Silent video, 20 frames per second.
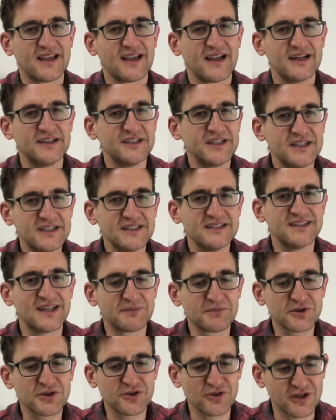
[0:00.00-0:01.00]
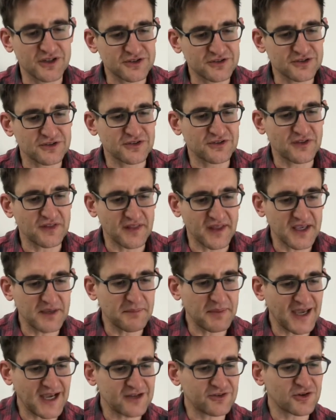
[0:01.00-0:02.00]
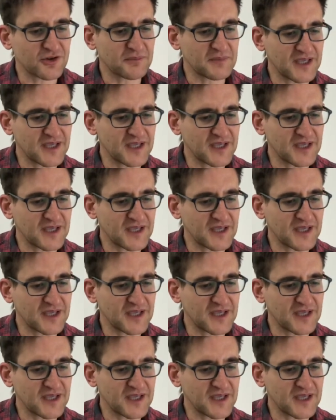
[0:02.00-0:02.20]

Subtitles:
And you need number crunchers like Patrick